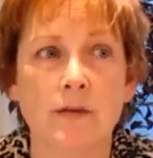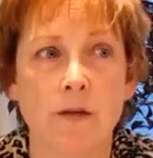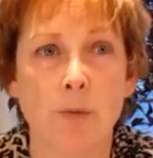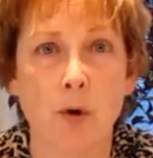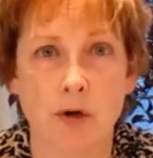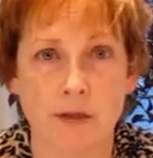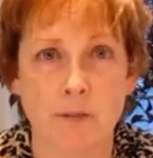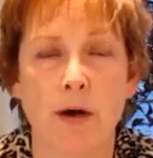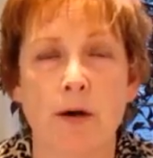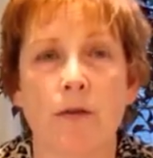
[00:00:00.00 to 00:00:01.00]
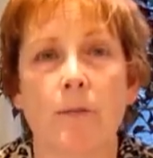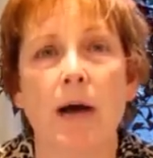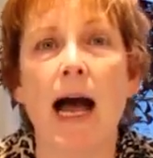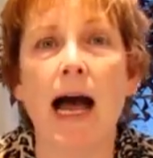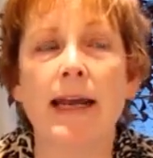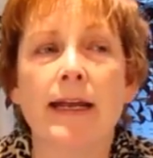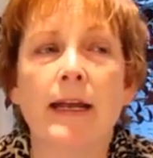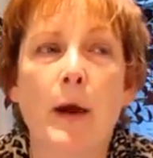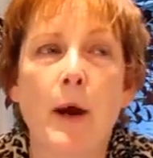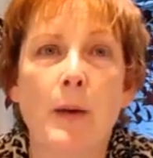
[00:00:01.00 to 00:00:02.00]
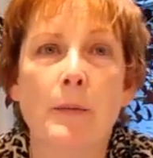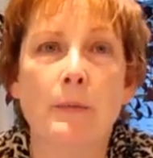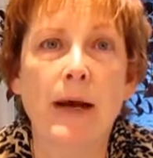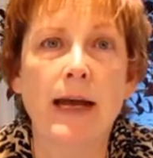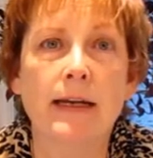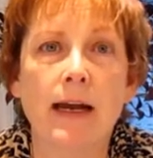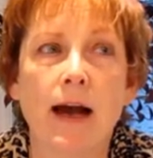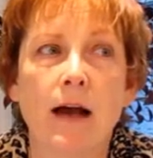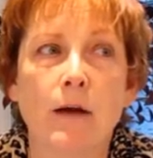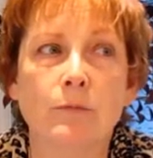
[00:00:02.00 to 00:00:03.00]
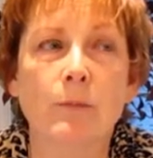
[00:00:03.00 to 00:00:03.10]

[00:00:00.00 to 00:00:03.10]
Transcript: the porous part of the pot, but um,